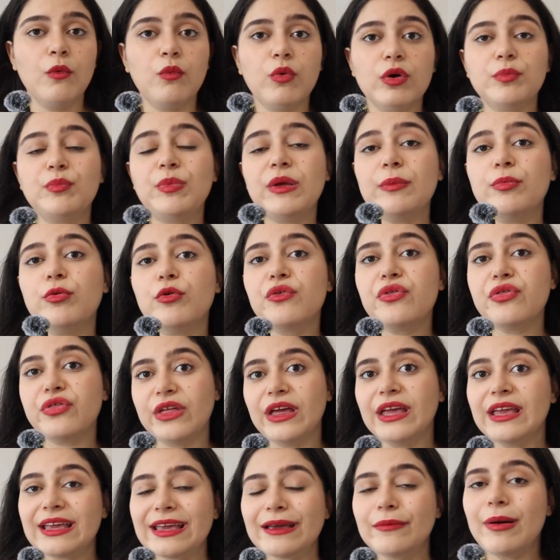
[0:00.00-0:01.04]
What people
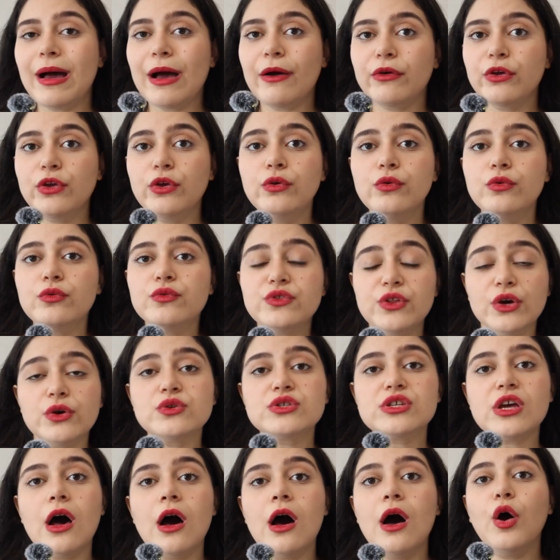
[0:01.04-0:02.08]
think about you,
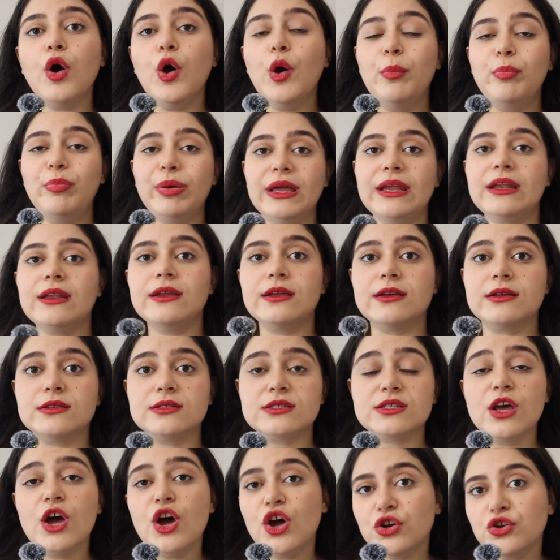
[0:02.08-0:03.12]
those are
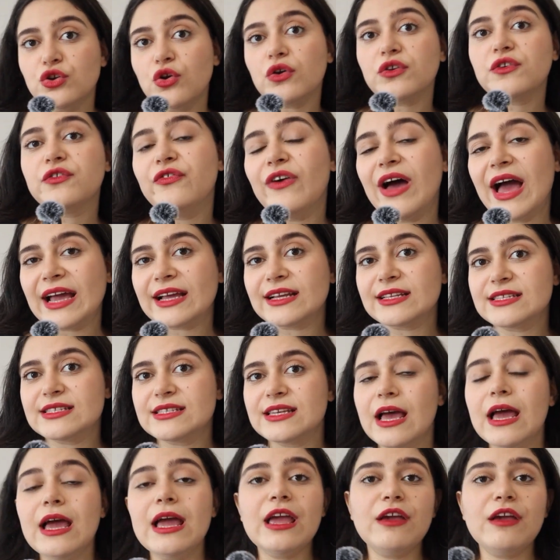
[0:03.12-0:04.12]
opinions, not facts.